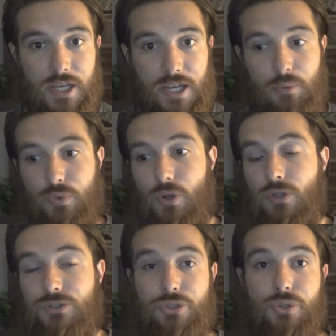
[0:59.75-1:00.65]
And we
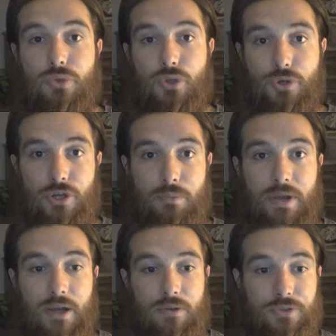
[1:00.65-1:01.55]
also learned
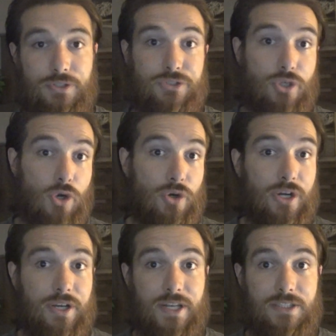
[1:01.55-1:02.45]
about the
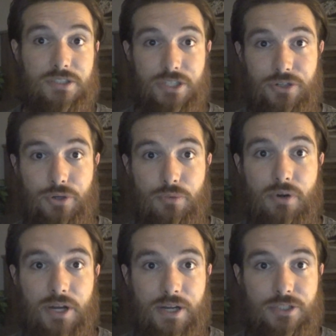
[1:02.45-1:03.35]
scarring that's in her
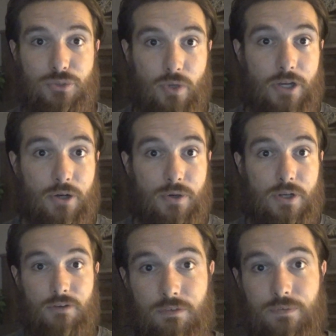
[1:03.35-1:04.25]
brain as well
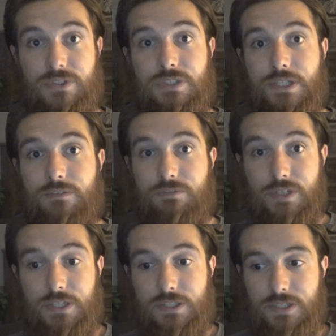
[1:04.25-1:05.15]
from the
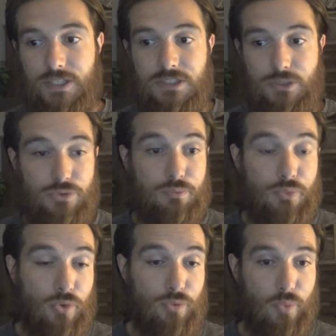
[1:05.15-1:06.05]
CMV that she was
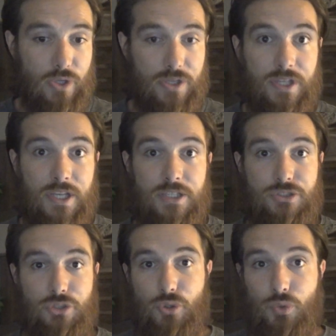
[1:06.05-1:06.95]
born with.
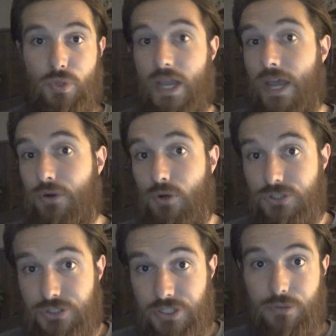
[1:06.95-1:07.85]
So we had her
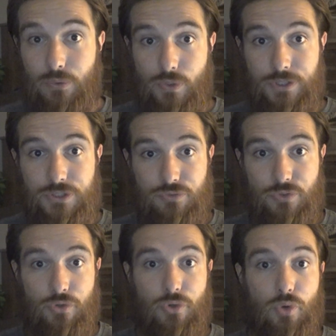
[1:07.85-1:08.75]
on steroids
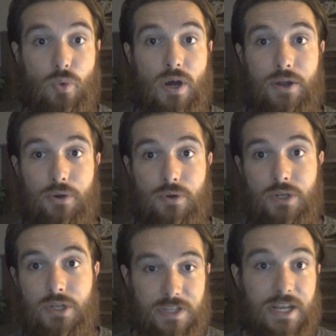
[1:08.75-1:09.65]
for a little while,
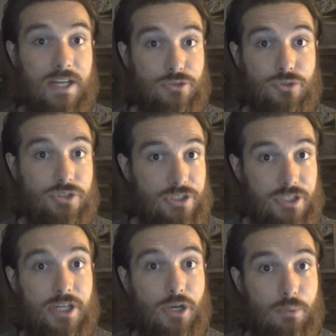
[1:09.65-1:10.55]
and that truly
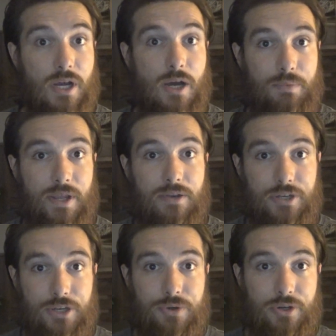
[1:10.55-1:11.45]
did help calm down
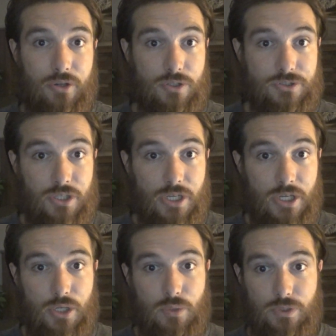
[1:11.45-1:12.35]
the hearing loss,
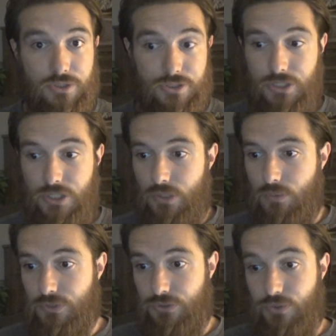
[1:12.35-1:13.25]
which
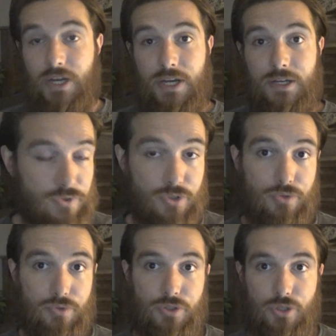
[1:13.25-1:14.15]
was great.
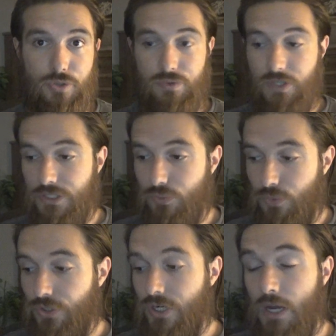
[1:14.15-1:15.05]
So, you know, things
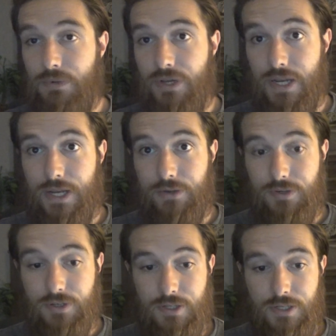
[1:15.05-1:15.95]
were calming
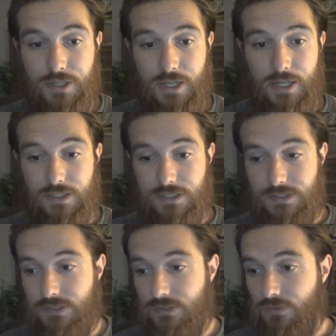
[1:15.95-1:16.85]
down, at
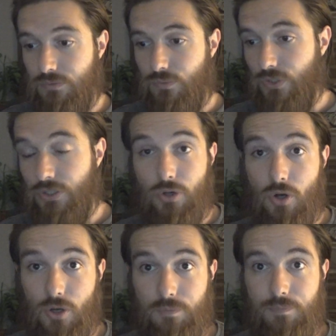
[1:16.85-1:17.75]
least we
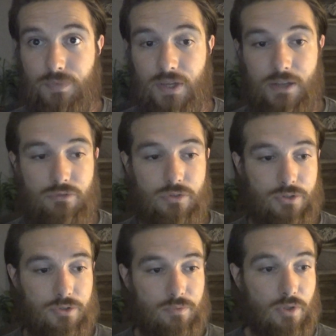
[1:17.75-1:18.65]
thought.
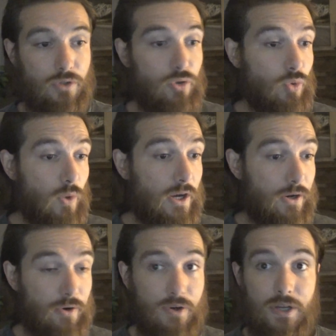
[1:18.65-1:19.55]
After a little
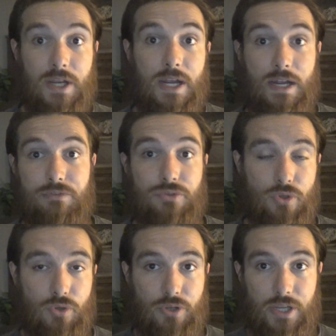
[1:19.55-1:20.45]
while, after
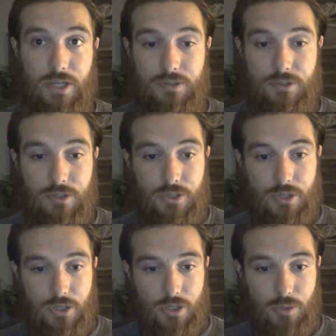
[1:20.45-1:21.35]
all that,
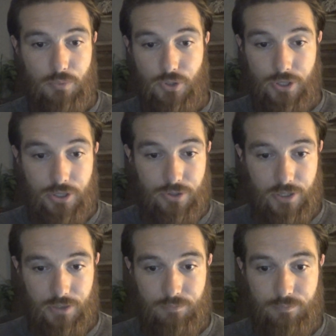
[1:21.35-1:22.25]
um, her
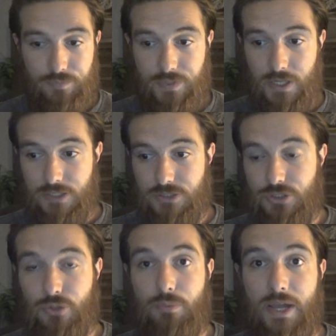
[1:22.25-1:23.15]
hearing got
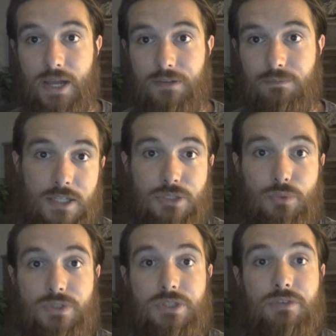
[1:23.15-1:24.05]
so bad that she
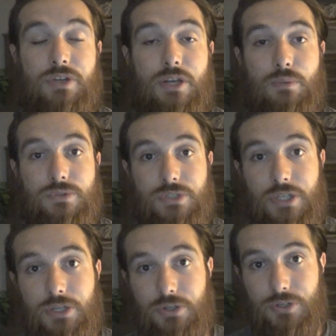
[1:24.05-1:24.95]
wasn't even able to
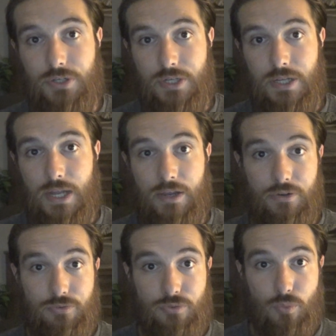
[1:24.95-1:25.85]
hear out
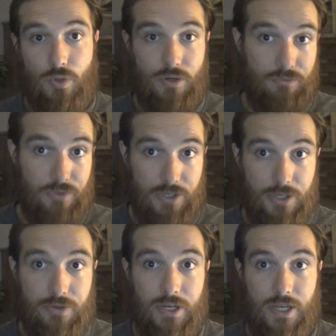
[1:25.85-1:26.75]
of one of the
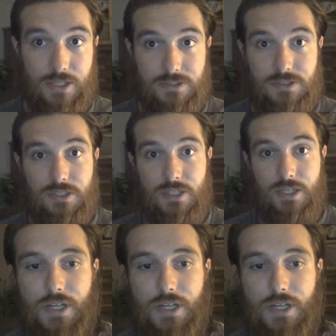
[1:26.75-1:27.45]
hearing aids.